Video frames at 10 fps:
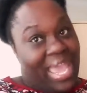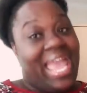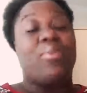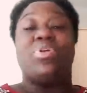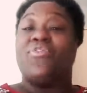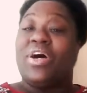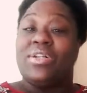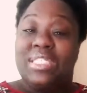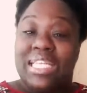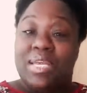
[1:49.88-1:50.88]
And when you fall
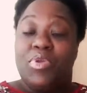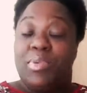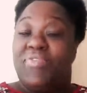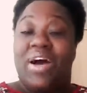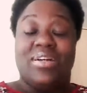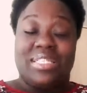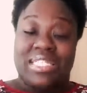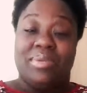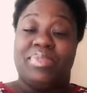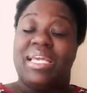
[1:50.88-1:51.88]
asleep, you be falling
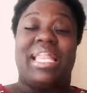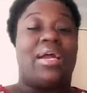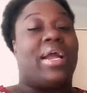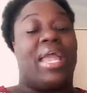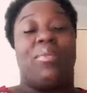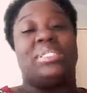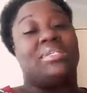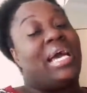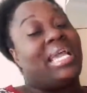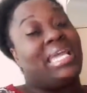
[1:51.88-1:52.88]
asleep thinking like, I can't wait till
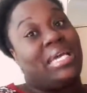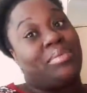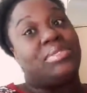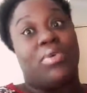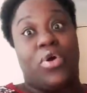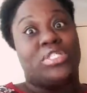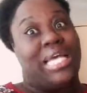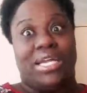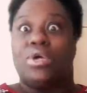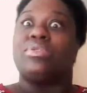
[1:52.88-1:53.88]
I get up tomorrow so I
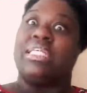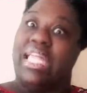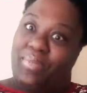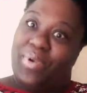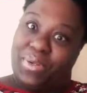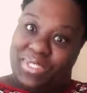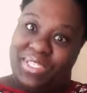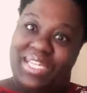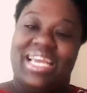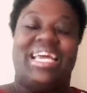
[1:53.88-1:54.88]
can go see that person.
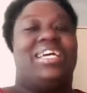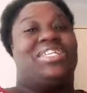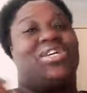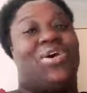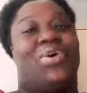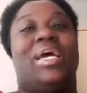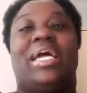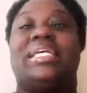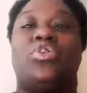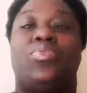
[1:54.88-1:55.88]
So
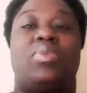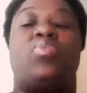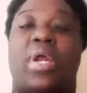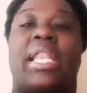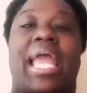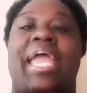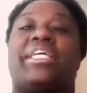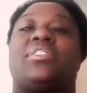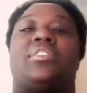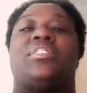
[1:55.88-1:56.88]
is you be really
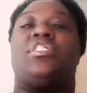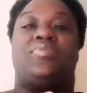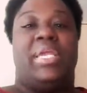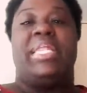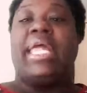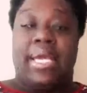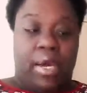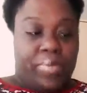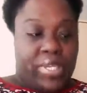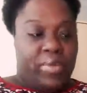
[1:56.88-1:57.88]
anxious to just be in their
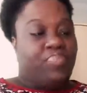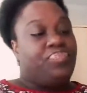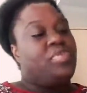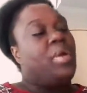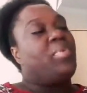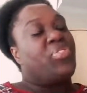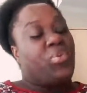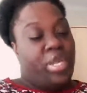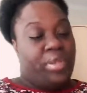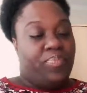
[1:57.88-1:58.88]
company. Number
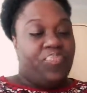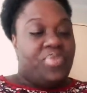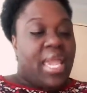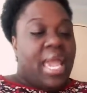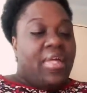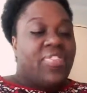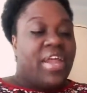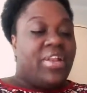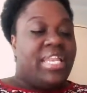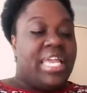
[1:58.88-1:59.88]
three,
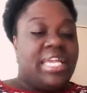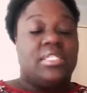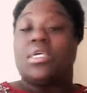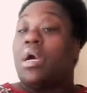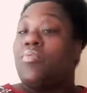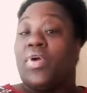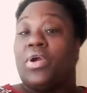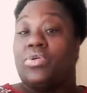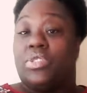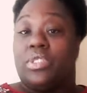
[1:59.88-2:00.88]
their needs come
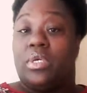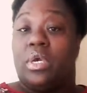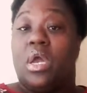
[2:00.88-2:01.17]
first.